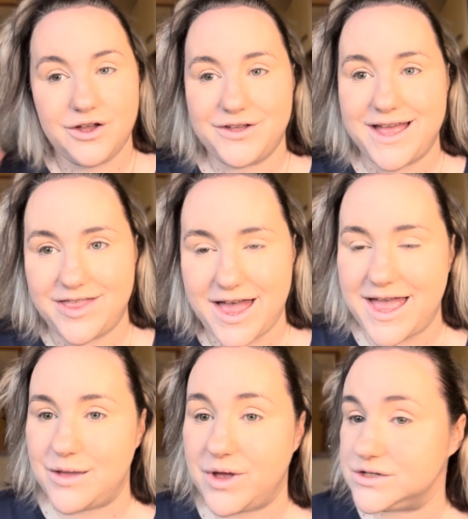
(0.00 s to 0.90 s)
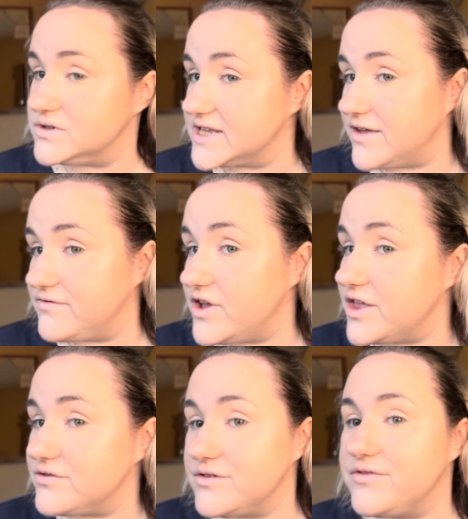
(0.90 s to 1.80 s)
Okay, that hairband was getting
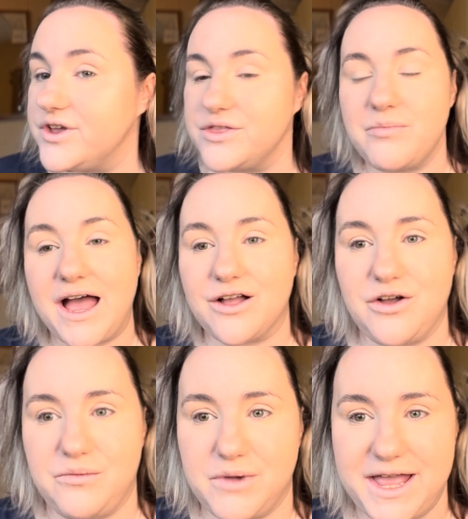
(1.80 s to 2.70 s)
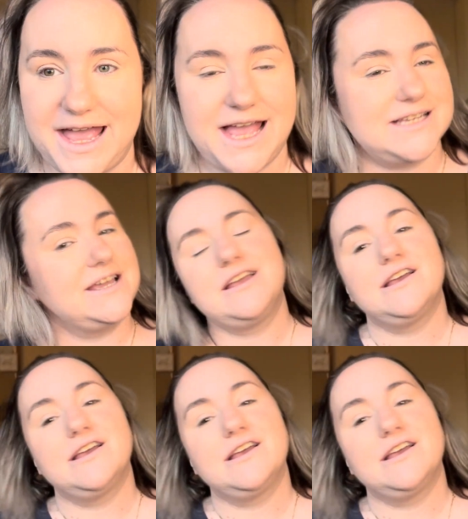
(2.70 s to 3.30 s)
further and further back on my head.